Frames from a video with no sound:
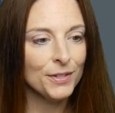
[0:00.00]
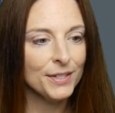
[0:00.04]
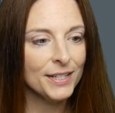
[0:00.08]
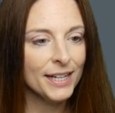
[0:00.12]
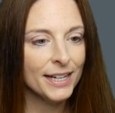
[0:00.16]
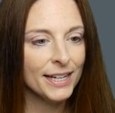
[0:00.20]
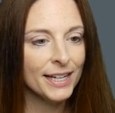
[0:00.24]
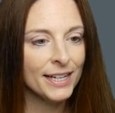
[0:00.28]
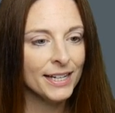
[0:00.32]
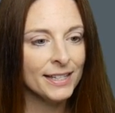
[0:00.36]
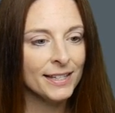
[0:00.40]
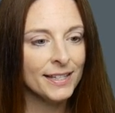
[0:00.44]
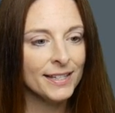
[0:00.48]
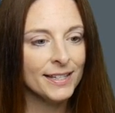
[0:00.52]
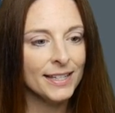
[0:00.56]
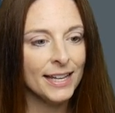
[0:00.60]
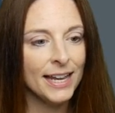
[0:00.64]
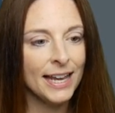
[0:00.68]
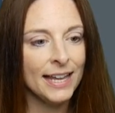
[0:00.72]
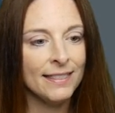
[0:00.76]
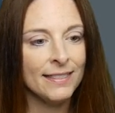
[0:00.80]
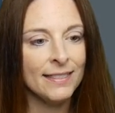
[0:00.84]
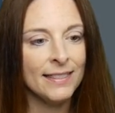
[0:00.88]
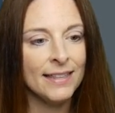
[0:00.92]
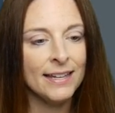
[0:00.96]
seconds
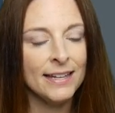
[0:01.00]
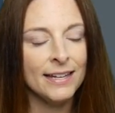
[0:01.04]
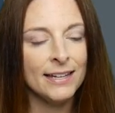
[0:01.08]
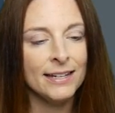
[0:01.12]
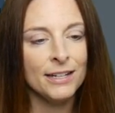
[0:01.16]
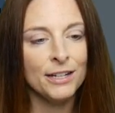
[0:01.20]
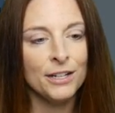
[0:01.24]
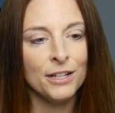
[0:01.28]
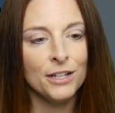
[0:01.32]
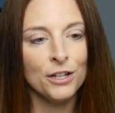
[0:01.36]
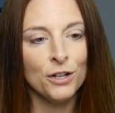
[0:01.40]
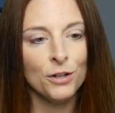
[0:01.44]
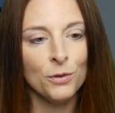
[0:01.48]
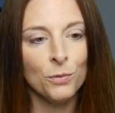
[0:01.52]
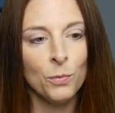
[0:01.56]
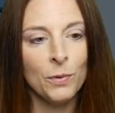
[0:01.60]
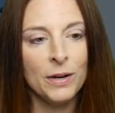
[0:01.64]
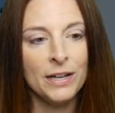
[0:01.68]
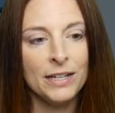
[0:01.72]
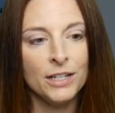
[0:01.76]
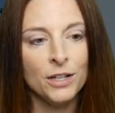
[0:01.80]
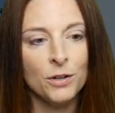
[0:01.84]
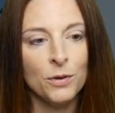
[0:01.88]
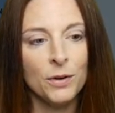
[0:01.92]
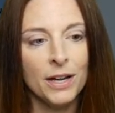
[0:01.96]
and then your
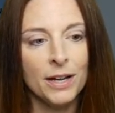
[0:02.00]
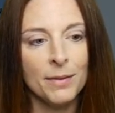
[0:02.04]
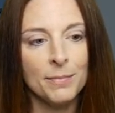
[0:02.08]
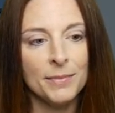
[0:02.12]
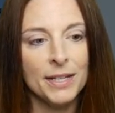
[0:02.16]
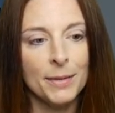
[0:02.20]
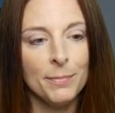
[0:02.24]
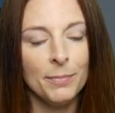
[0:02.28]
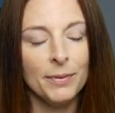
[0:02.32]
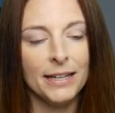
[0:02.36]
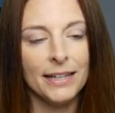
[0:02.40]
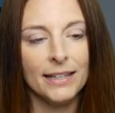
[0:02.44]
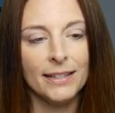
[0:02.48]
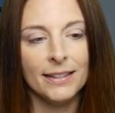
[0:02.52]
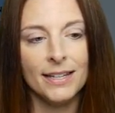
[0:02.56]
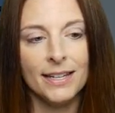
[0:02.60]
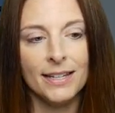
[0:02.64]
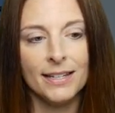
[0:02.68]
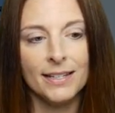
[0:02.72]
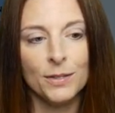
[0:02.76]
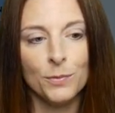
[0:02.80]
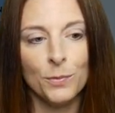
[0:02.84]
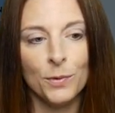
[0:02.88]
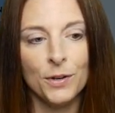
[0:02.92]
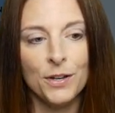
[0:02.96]
window comes up like
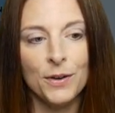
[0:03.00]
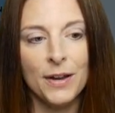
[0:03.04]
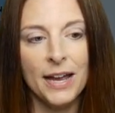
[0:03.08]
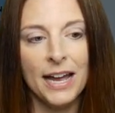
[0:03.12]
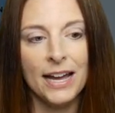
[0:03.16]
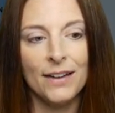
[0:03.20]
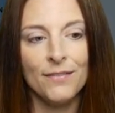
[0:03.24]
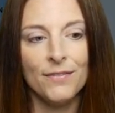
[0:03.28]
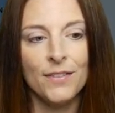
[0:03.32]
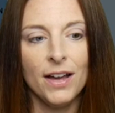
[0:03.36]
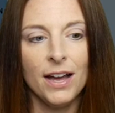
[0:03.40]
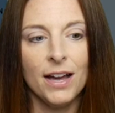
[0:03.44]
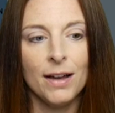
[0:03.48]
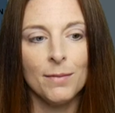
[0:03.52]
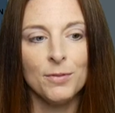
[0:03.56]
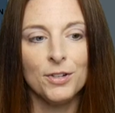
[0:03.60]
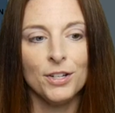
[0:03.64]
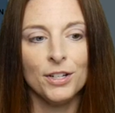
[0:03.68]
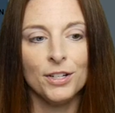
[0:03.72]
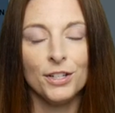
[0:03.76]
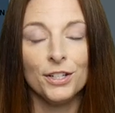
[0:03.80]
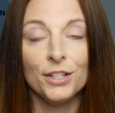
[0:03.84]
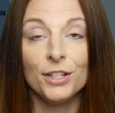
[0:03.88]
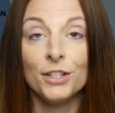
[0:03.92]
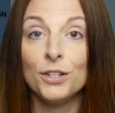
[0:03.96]
this where you have the
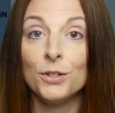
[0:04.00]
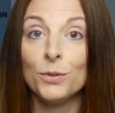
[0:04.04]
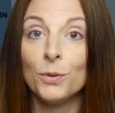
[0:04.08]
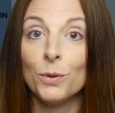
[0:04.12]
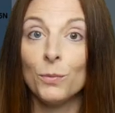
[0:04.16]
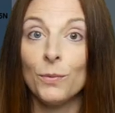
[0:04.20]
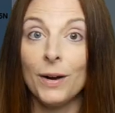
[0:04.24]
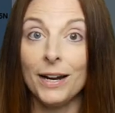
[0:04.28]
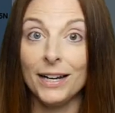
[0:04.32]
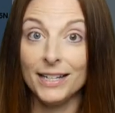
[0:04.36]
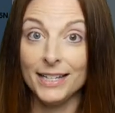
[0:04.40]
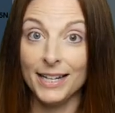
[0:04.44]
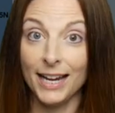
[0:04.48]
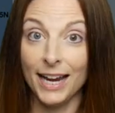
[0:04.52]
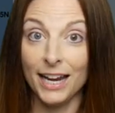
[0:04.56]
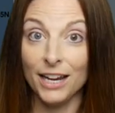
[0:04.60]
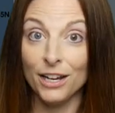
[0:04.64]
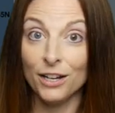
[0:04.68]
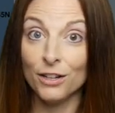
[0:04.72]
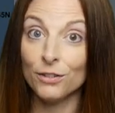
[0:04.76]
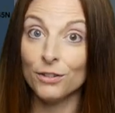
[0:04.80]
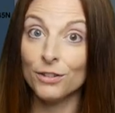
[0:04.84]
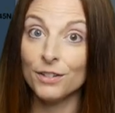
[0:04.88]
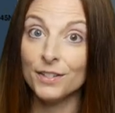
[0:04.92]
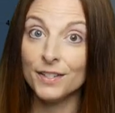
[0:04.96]
option to do a
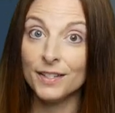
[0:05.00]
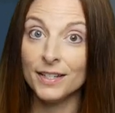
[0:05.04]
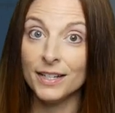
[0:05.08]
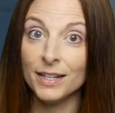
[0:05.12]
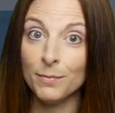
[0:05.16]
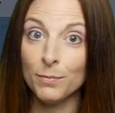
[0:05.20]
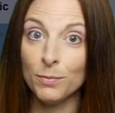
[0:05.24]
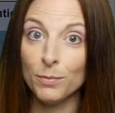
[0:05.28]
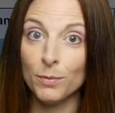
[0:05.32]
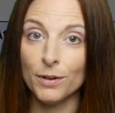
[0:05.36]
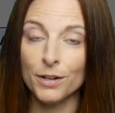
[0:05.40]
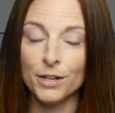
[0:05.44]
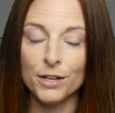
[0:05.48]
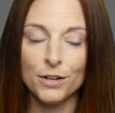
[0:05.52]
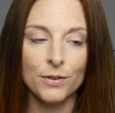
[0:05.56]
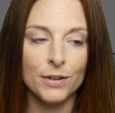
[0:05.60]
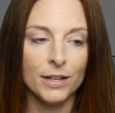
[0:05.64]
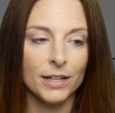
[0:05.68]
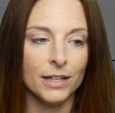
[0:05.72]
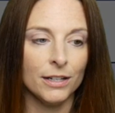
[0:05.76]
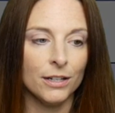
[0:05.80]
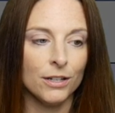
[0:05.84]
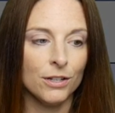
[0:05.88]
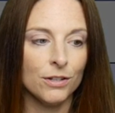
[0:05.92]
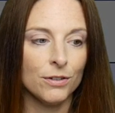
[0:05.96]
rectangular snip where you
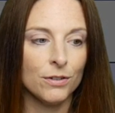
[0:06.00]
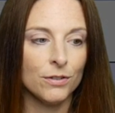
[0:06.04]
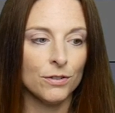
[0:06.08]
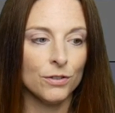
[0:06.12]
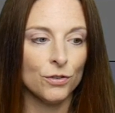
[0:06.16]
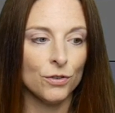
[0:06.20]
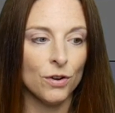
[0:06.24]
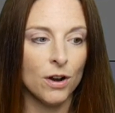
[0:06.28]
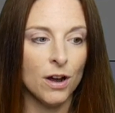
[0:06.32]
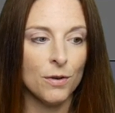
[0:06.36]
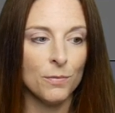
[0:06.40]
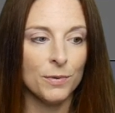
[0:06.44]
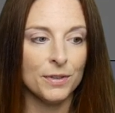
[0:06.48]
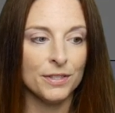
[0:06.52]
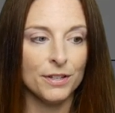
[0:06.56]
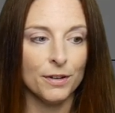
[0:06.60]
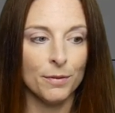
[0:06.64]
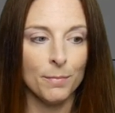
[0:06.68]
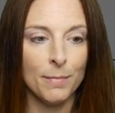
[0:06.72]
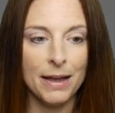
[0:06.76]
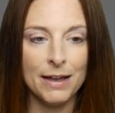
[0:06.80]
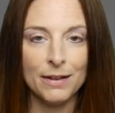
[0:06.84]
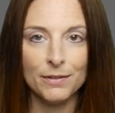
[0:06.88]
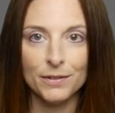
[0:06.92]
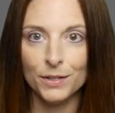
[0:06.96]
can draw with
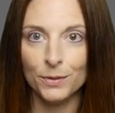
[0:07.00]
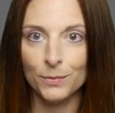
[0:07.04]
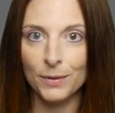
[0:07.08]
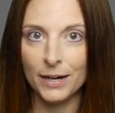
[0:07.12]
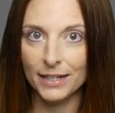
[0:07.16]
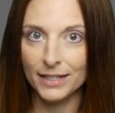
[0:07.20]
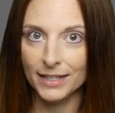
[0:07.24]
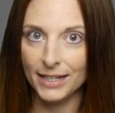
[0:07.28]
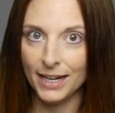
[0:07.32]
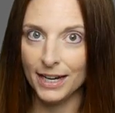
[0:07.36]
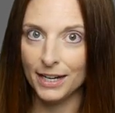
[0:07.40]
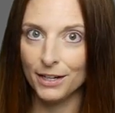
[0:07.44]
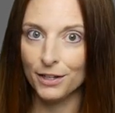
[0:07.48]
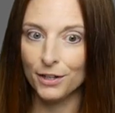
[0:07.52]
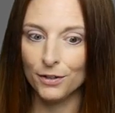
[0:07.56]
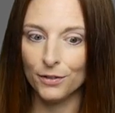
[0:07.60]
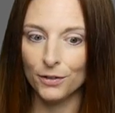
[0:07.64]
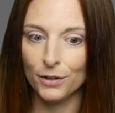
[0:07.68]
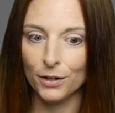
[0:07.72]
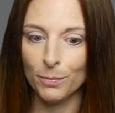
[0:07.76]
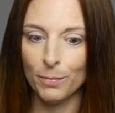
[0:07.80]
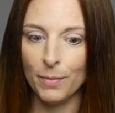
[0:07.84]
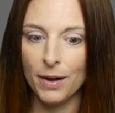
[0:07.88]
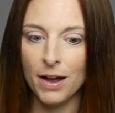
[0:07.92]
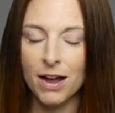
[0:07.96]
your mouse a
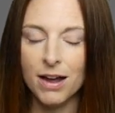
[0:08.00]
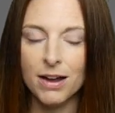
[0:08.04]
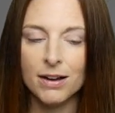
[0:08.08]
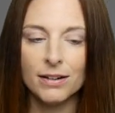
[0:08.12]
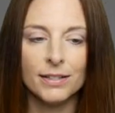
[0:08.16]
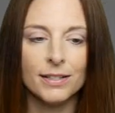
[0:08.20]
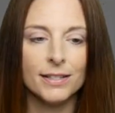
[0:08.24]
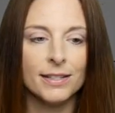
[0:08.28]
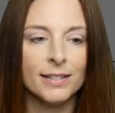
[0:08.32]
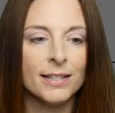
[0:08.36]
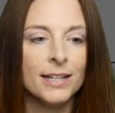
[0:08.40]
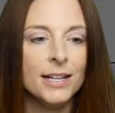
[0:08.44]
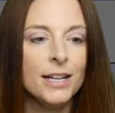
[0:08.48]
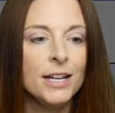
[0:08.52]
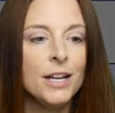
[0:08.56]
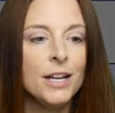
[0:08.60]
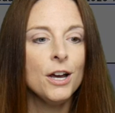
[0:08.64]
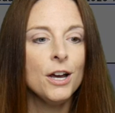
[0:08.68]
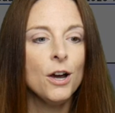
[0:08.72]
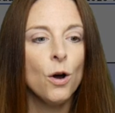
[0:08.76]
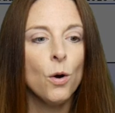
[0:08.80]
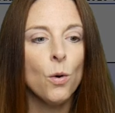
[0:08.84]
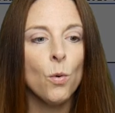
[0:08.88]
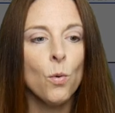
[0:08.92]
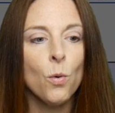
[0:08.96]
rectangular box
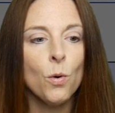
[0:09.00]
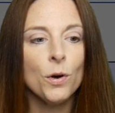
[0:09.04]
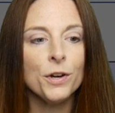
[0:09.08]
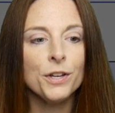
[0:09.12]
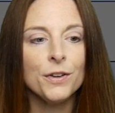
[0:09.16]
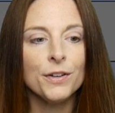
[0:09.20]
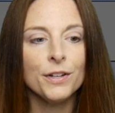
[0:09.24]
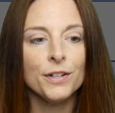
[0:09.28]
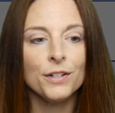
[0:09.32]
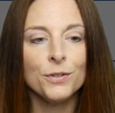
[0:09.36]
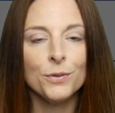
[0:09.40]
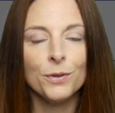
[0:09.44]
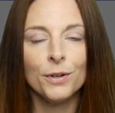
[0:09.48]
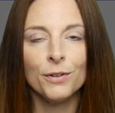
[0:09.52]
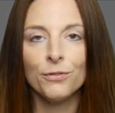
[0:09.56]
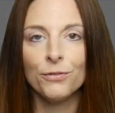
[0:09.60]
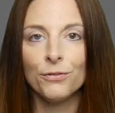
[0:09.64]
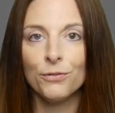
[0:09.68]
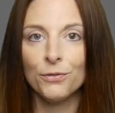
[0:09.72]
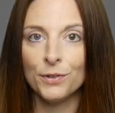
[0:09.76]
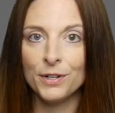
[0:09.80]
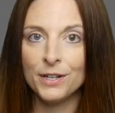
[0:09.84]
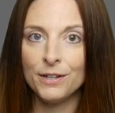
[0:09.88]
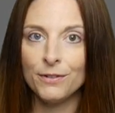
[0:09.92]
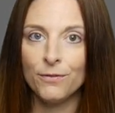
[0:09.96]
or you can do a
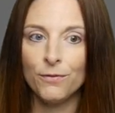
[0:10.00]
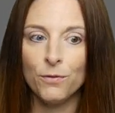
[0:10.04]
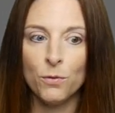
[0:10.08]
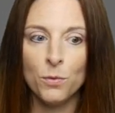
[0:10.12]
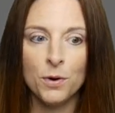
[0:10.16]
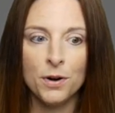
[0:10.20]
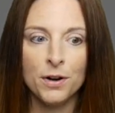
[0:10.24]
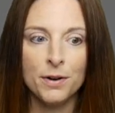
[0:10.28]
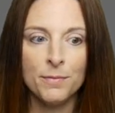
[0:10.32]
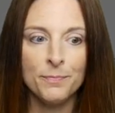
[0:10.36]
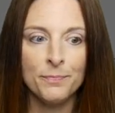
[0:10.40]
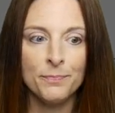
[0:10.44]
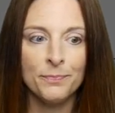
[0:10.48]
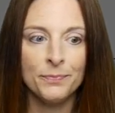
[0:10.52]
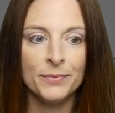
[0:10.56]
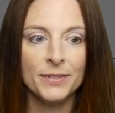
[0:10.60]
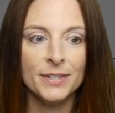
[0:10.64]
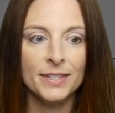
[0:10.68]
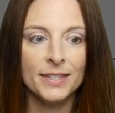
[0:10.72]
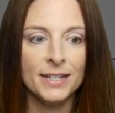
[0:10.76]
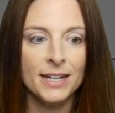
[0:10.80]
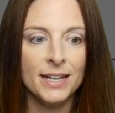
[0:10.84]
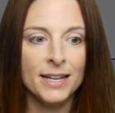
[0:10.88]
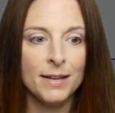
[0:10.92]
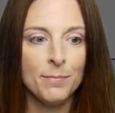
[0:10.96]
free form
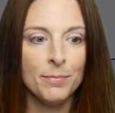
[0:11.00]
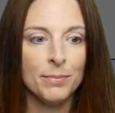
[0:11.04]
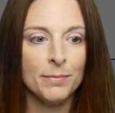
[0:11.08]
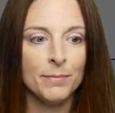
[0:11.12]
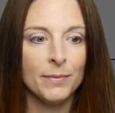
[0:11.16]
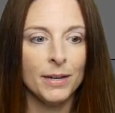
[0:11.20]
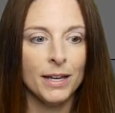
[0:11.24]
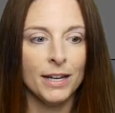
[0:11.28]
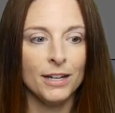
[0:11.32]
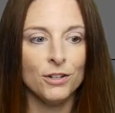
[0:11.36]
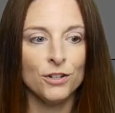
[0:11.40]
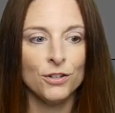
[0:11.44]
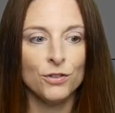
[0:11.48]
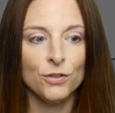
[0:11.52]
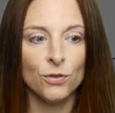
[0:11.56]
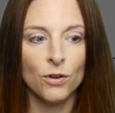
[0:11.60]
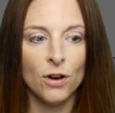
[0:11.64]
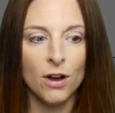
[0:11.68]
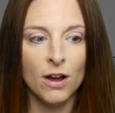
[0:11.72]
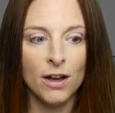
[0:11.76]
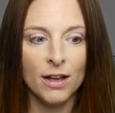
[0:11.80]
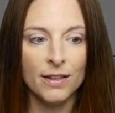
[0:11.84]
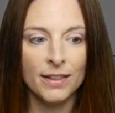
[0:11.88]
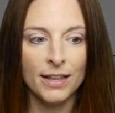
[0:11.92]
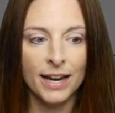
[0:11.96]
snip and
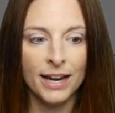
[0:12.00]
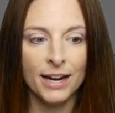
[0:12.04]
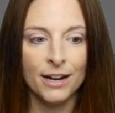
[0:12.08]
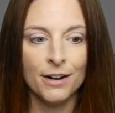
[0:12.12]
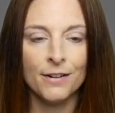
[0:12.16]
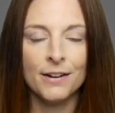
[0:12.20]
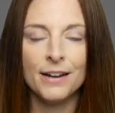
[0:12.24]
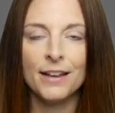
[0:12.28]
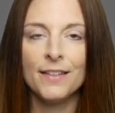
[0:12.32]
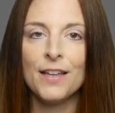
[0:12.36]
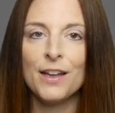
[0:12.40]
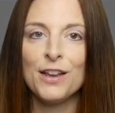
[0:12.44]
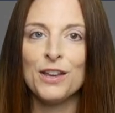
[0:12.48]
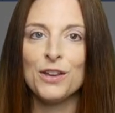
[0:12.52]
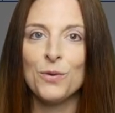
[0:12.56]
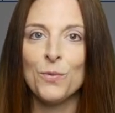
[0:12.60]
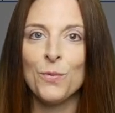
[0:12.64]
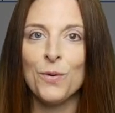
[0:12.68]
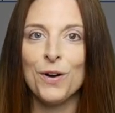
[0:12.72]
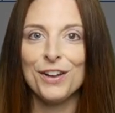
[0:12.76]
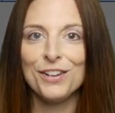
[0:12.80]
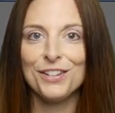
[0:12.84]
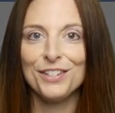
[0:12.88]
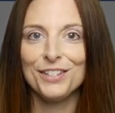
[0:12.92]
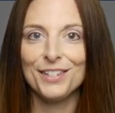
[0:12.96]
draw the area that you
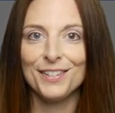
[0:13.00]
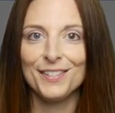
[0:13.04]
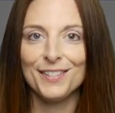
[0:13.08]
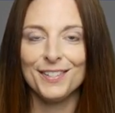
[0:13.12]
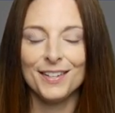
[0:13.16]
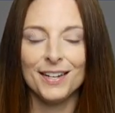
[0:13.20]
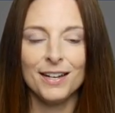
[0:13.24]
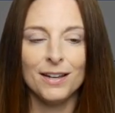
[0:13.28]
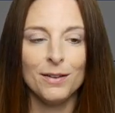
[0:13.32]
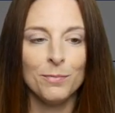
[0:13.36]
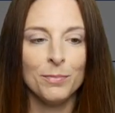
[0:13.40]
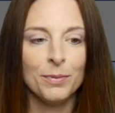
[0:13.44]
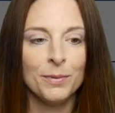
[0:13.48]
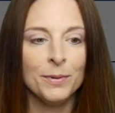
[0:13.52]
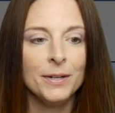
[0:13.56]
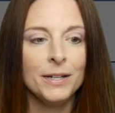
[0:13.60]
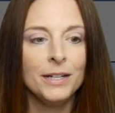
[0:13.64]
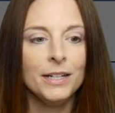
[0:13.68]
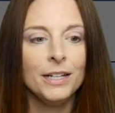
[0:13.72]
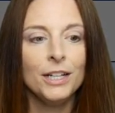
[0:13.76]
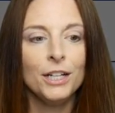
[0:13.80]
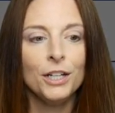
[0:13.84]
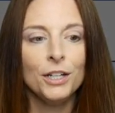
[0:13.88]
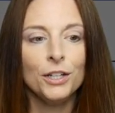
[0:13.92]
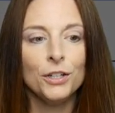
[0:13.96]
want to snip
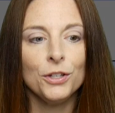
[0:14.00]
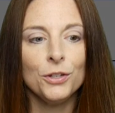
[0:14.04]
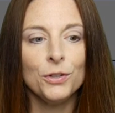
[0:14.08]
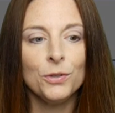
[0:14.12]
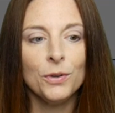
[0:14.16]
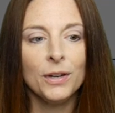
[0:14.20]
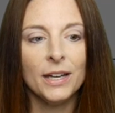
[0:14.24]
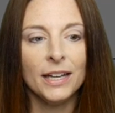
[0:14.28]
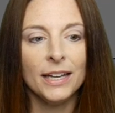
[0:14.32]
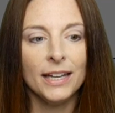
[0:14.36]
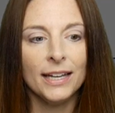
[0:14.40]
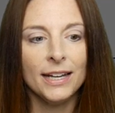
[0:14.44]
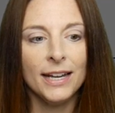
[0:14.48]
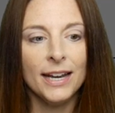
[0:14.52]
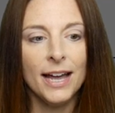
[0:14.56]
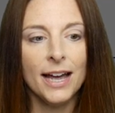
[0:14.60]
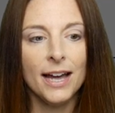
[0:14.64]
you can